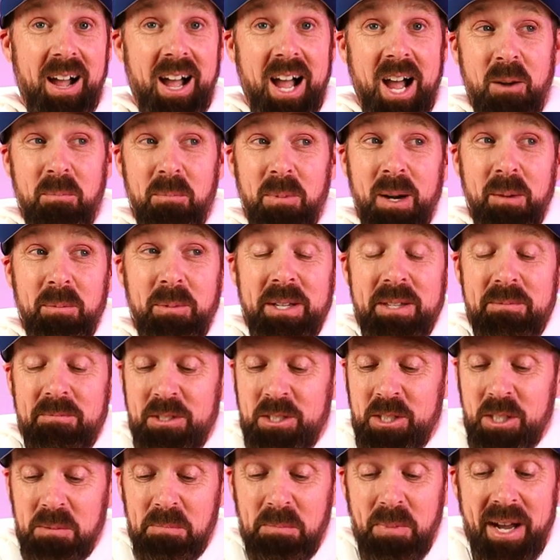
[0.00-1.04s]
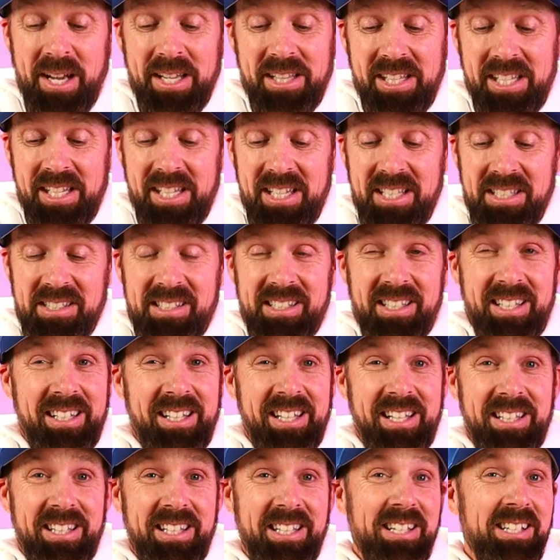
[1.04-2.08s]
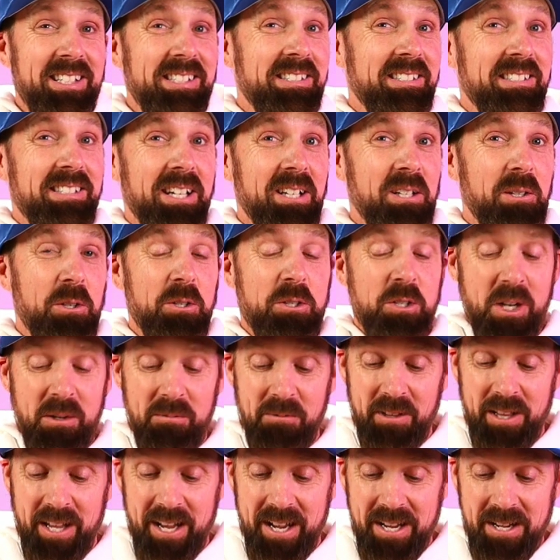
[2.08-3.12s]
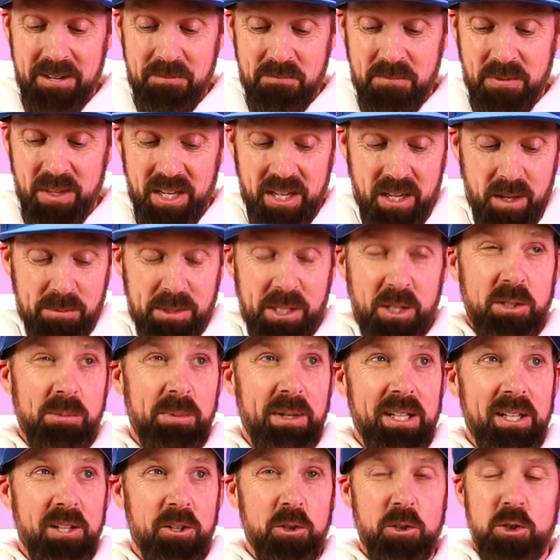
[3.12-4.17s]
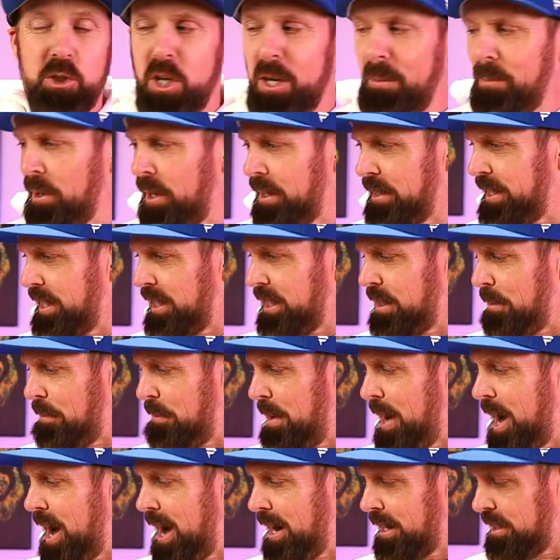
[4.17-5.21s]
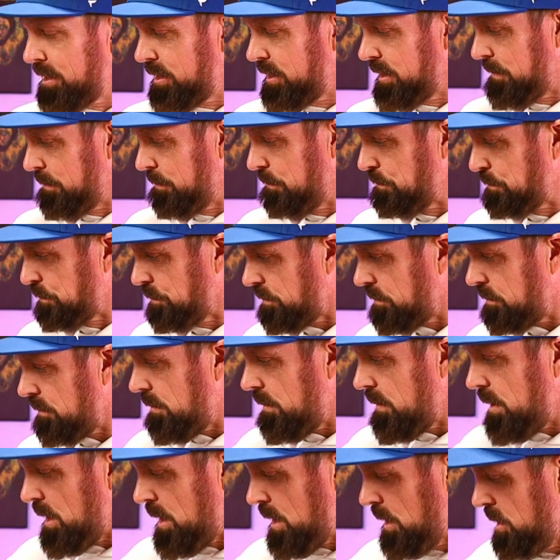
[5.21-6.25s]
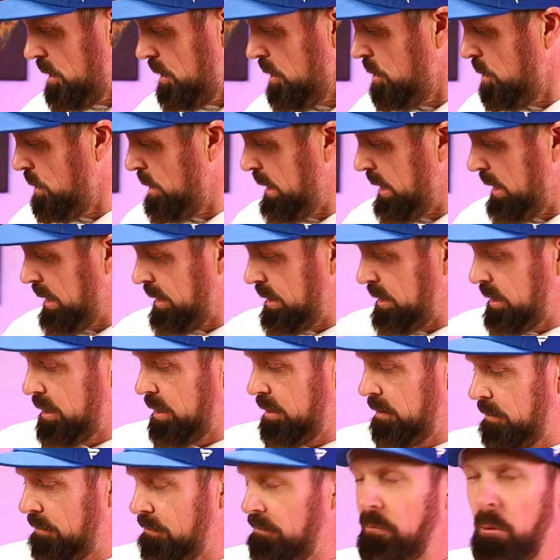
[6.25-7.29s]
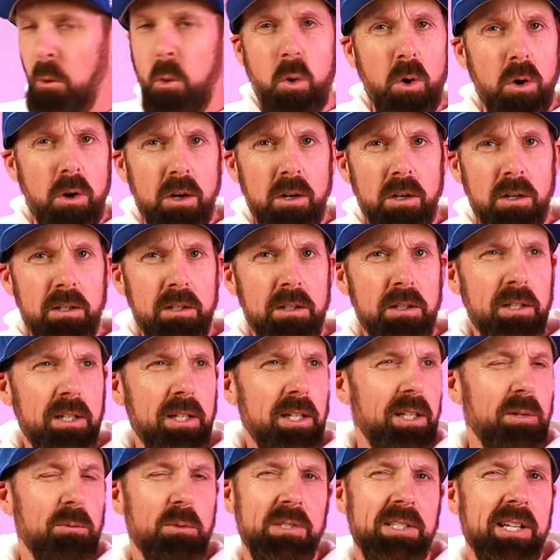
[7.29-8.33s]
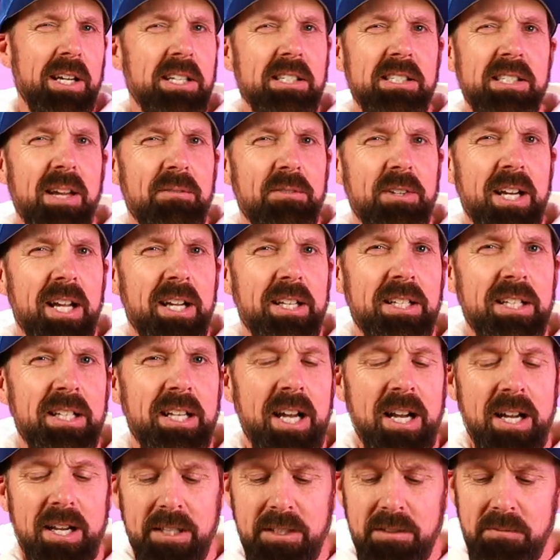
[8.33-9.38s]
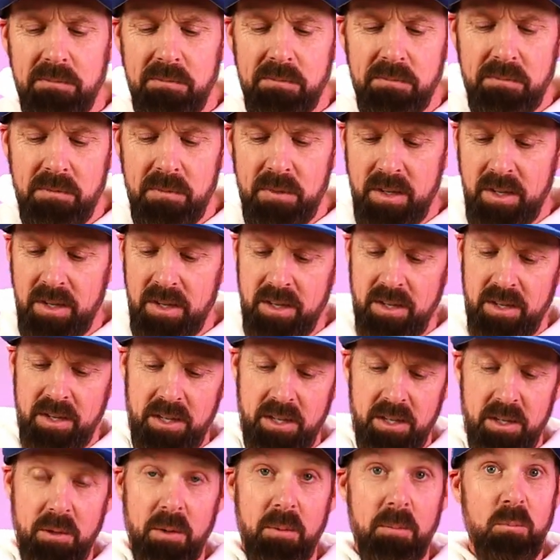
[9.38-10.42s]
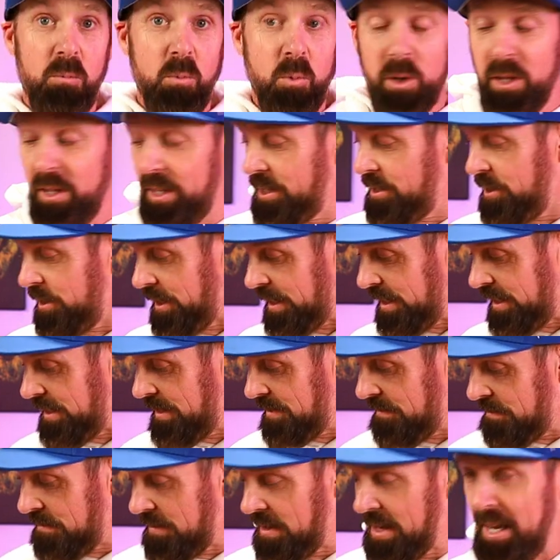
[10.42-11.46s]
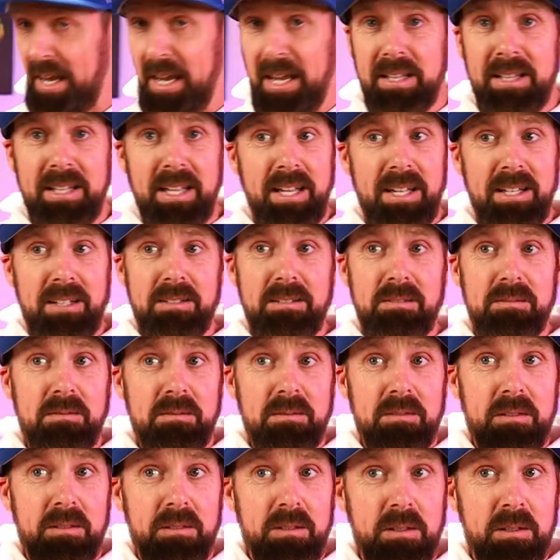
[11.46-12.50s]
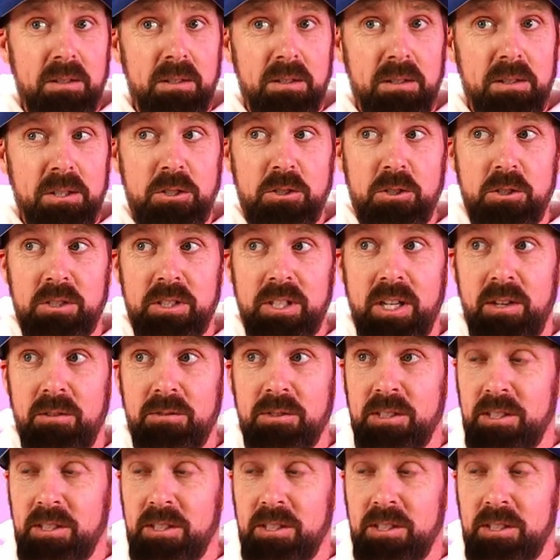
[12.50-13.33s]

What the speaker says: I'll probably just buy these and eat these instead of go to Chick-fil-A. It comes out to be a little cheaper. I think the box, you get four, and it was like $7.99. Really good. And then get yourself